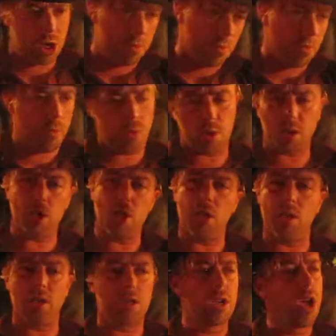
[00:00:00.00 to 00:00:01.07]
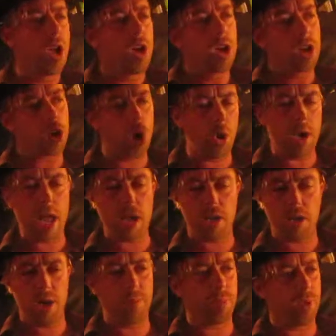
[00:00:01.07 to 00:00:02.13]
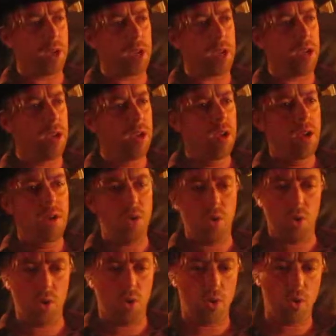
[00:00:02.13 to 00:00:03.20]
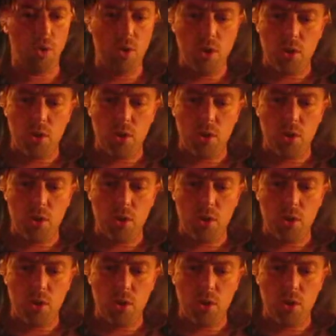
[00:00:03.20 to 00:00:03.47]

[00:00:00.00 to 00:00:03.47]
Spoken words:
I'm working in this Kodak company or